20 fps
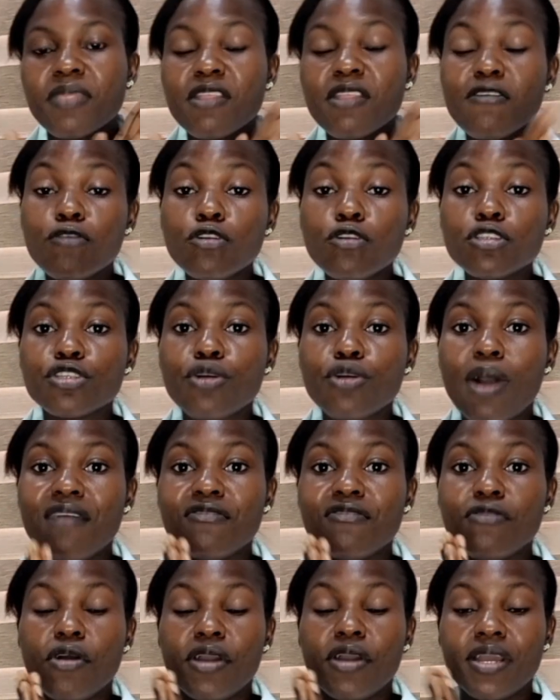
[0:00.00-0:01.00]
The foods to
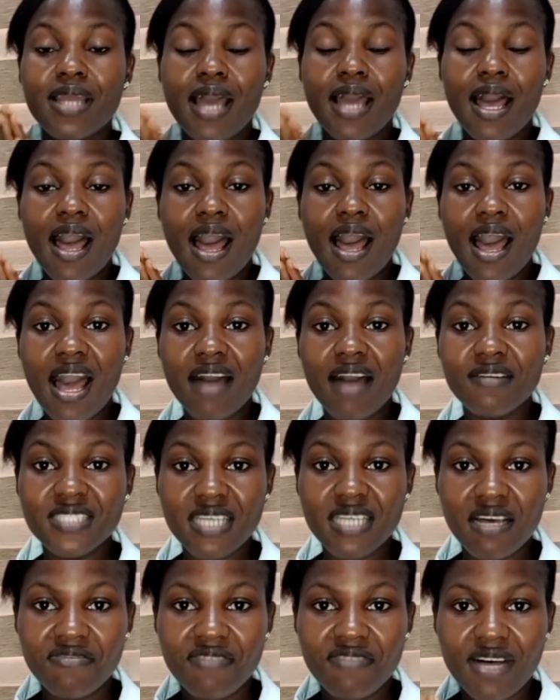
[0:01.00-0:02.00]
avoid
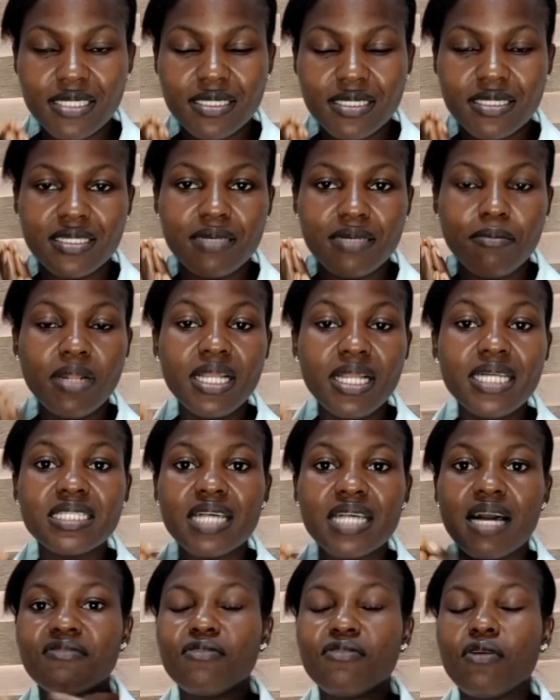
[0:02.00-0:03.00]
after fasting:
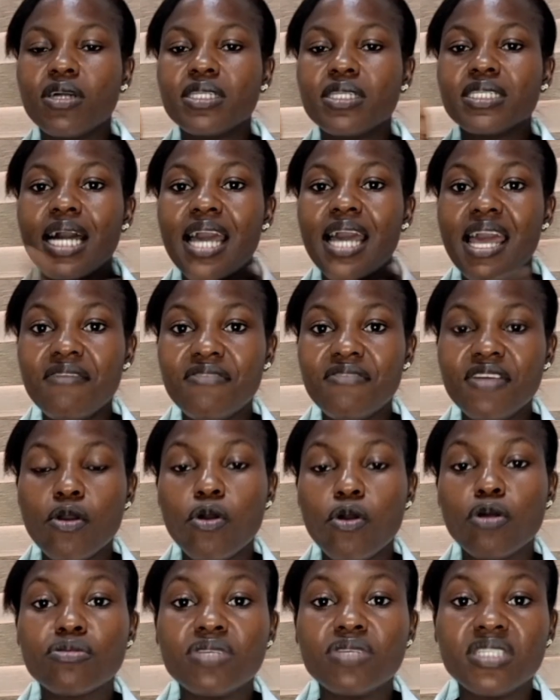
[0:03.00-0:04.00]
please avoid heavy
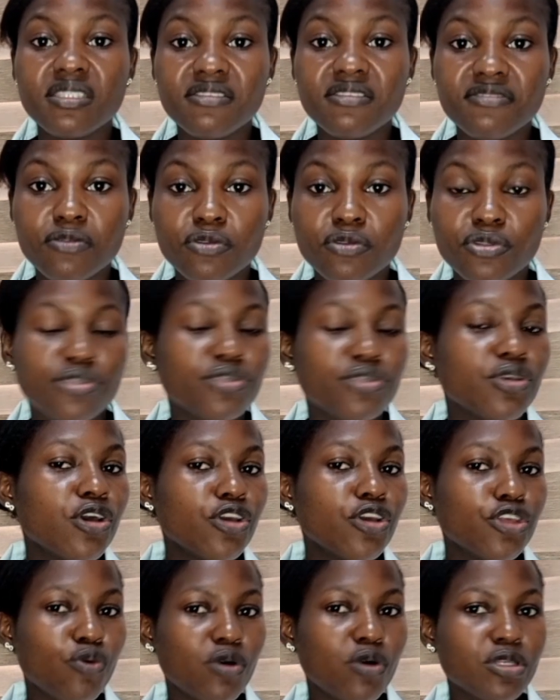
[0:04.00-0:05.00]
or greasy foods.
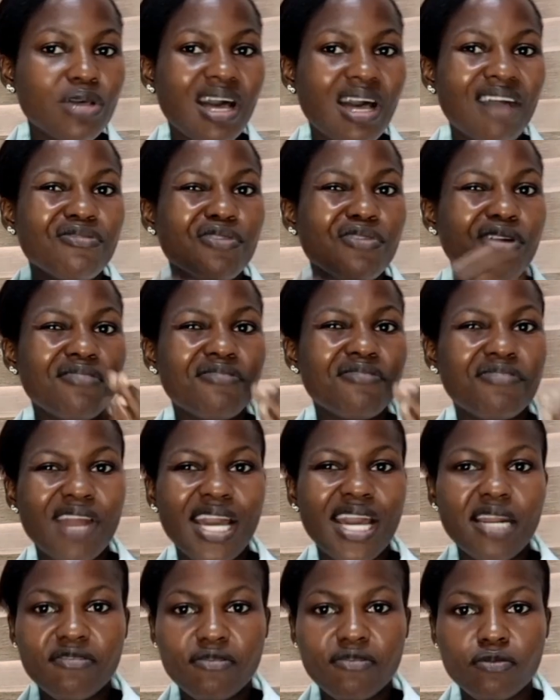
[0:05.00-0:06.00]
You want to avoid
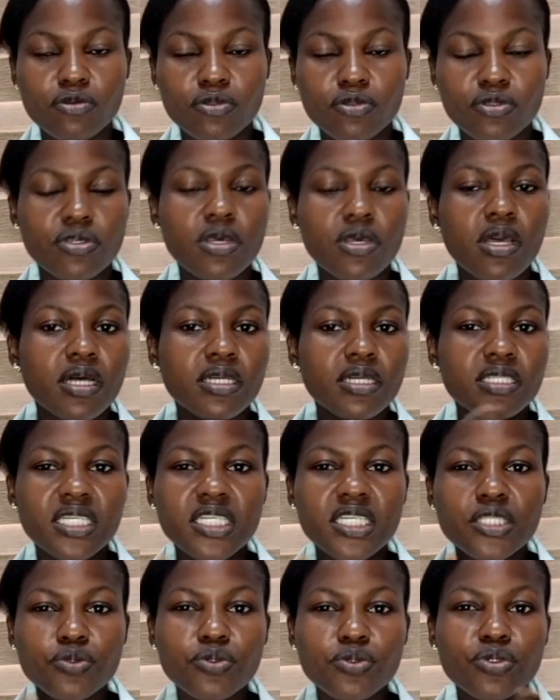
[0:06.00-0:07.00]
fried foods.
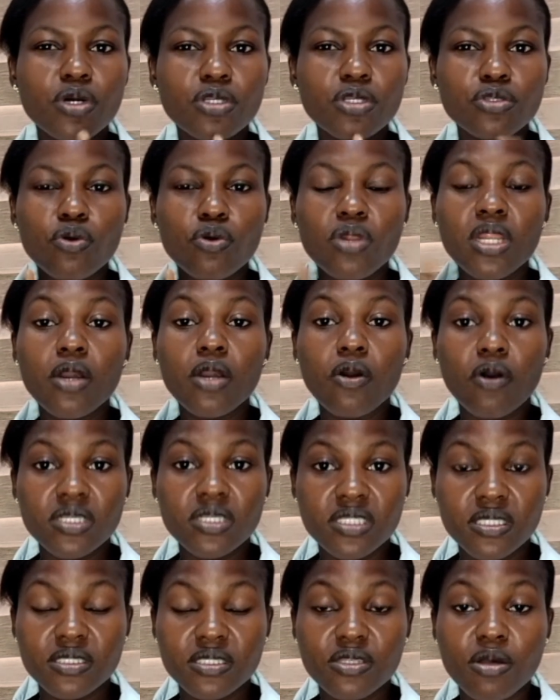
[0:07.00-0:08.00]
This would not only
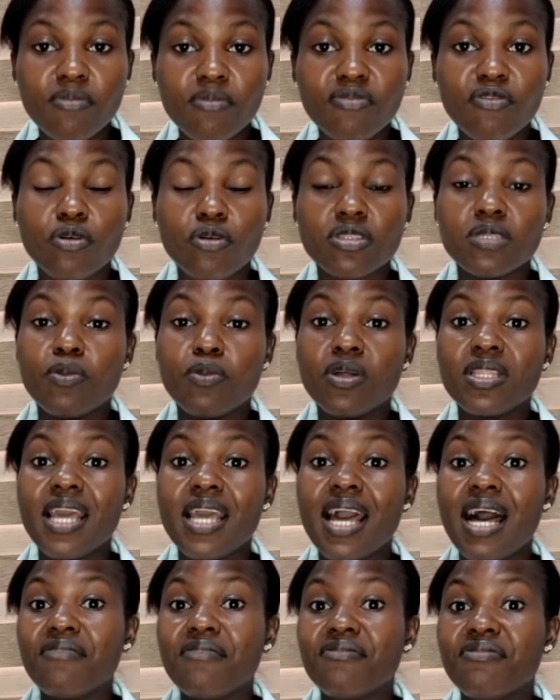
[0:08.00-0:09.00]
cause discomfort, but
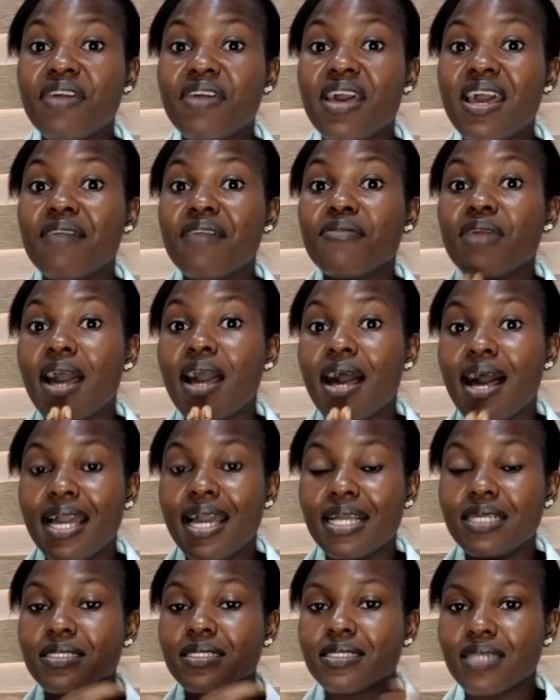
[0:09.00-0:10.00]
they are very
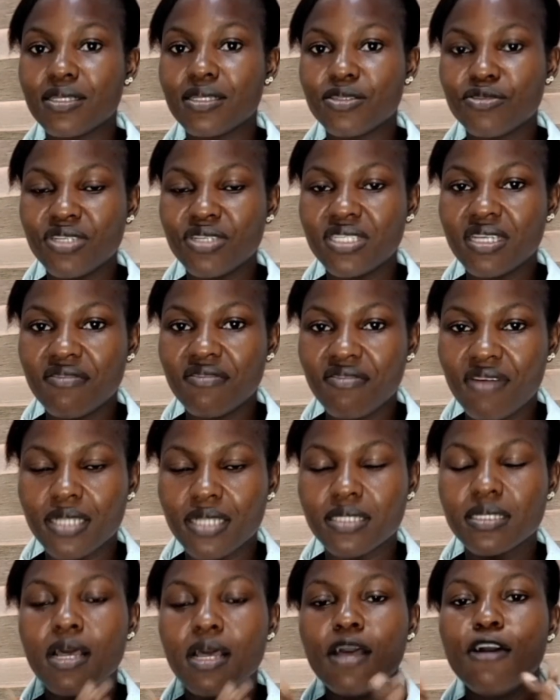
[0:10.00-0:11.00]
high in saturated
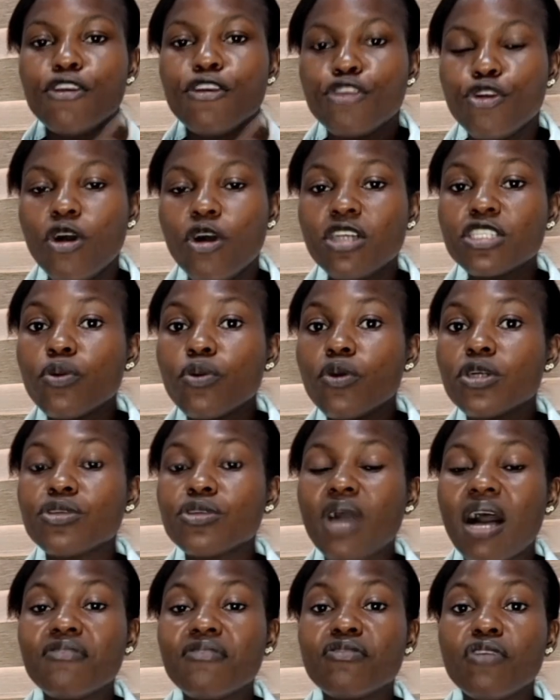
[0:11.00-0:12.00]
fat. You also want
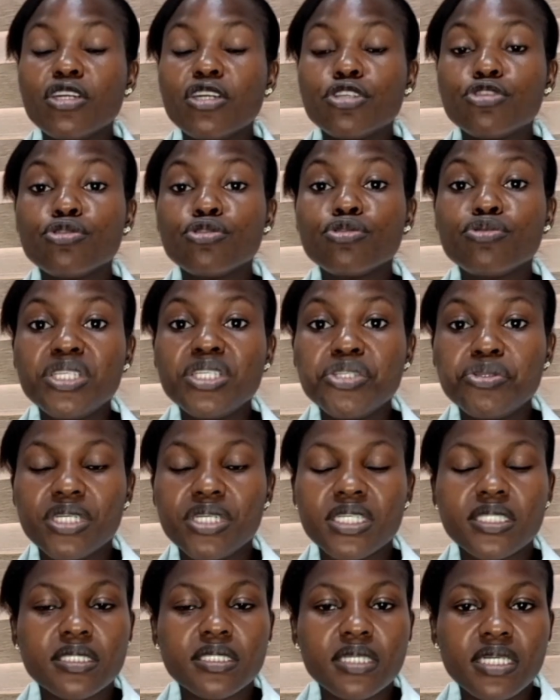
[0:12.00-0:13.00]
to avoid sugary
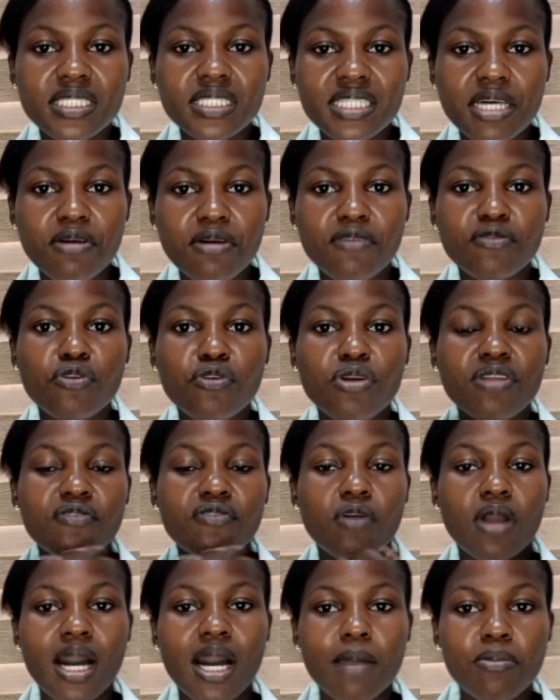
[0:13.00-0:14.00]
drinks. Instead of going
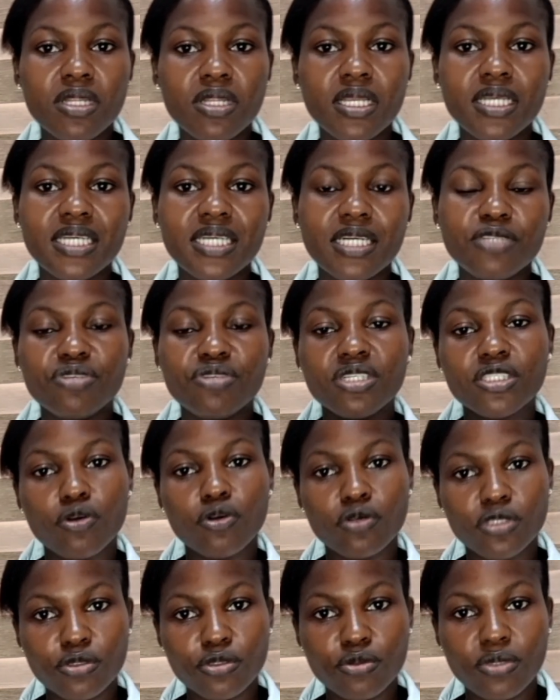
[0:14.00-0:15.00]
for carbonated drinks
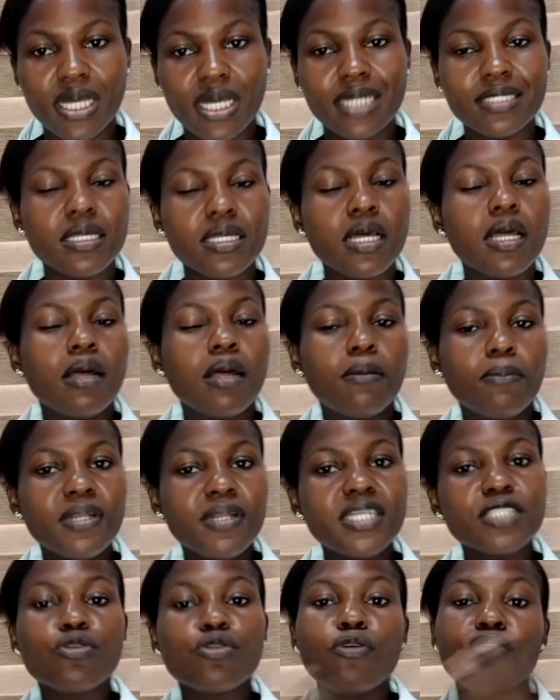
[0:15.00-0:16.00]
or sodas,
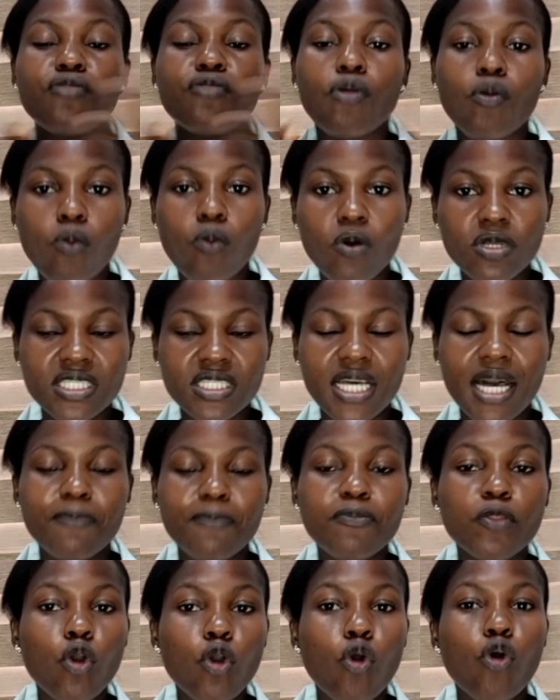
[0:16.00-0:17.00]
please go for
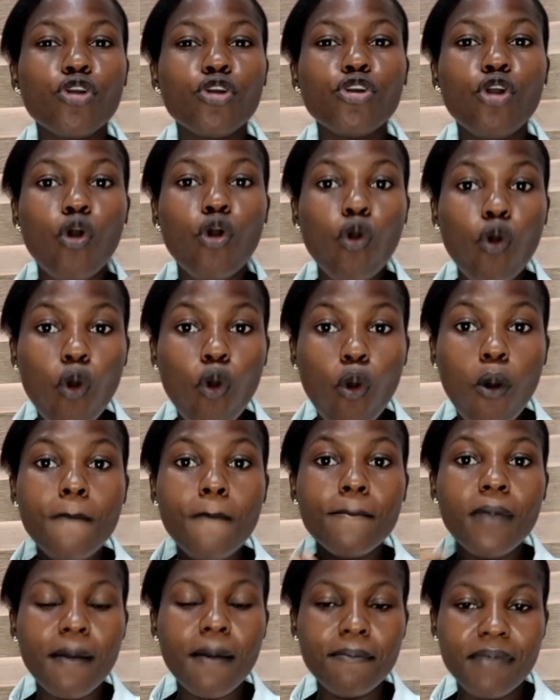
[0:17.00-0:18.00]
water or your
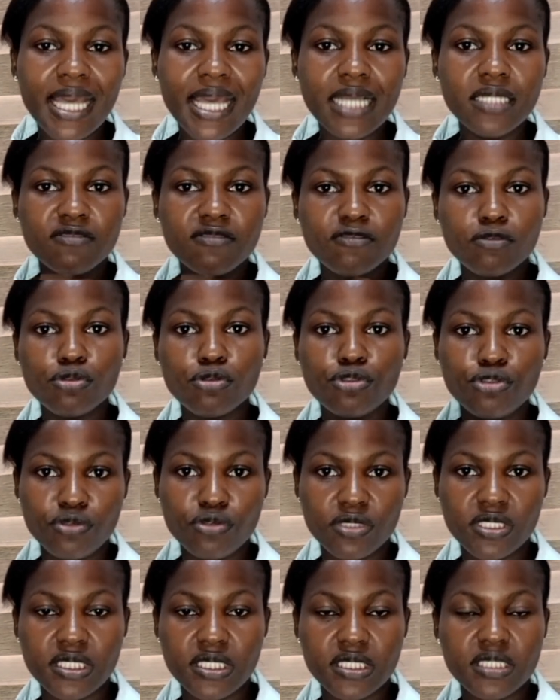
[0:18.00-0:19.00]
homemade fruit
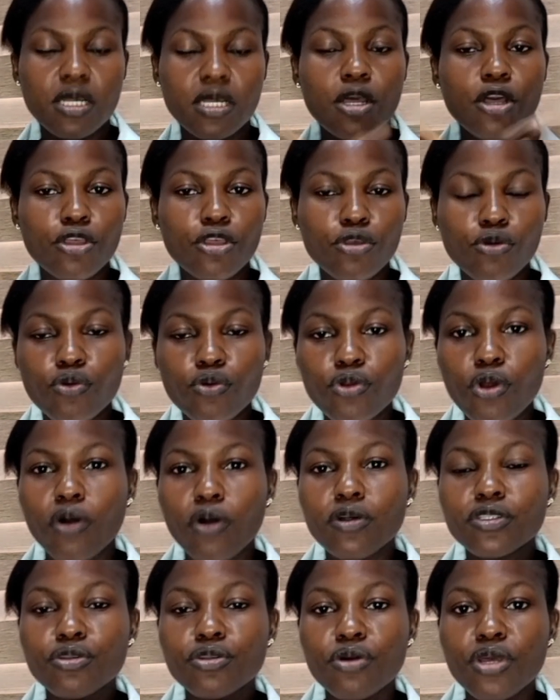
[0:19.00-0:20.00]
juices. You could
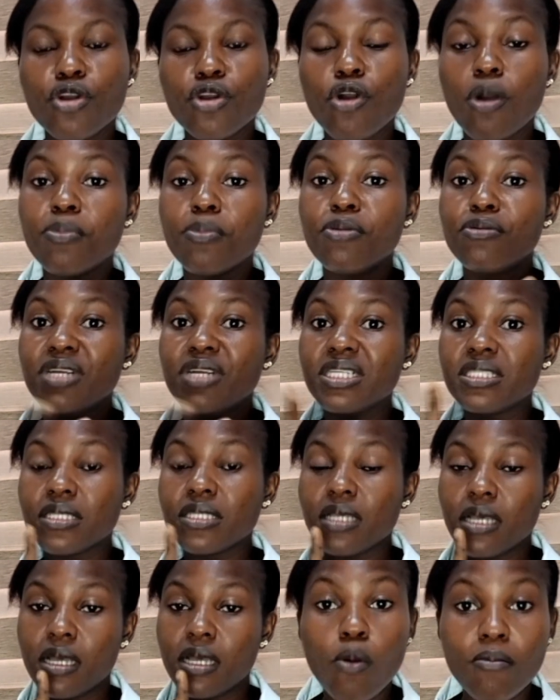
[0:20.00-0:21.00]
also incorporate
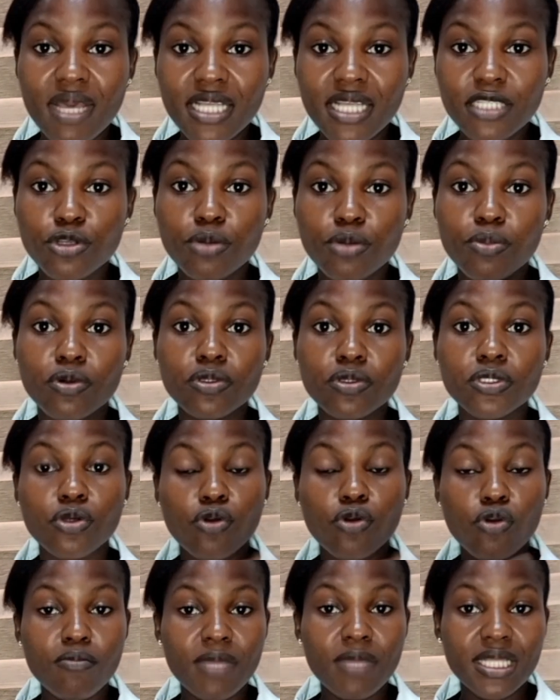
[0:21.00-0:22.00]
homemade zobos,
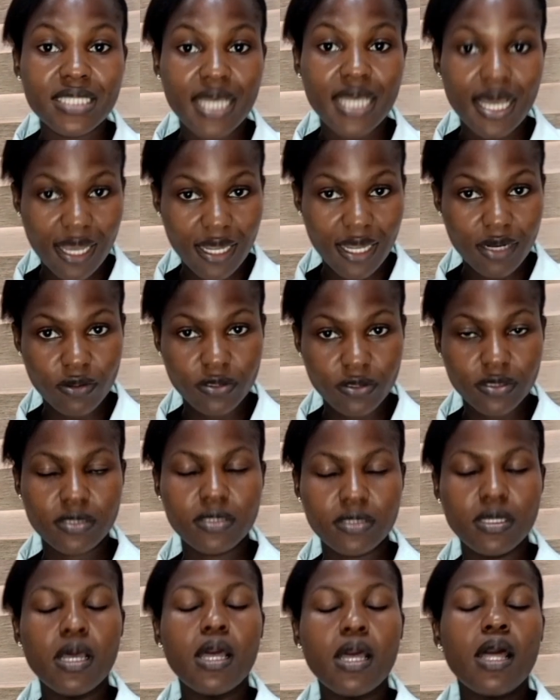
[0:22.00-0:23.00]
homemade tiger
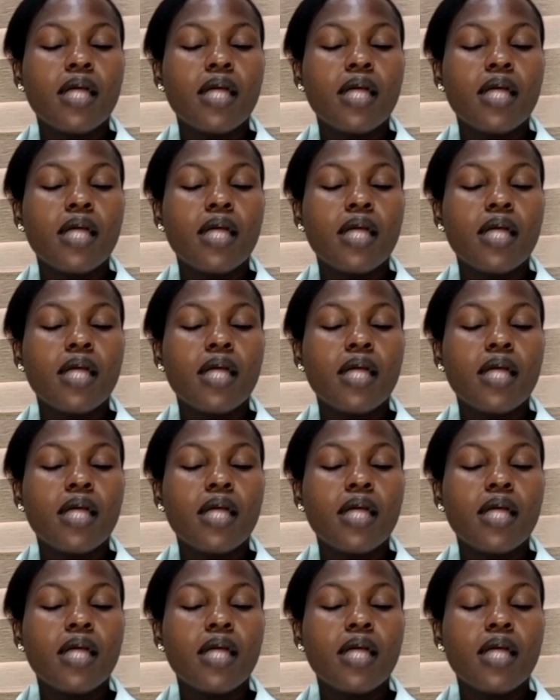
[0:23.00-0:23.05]
nuts.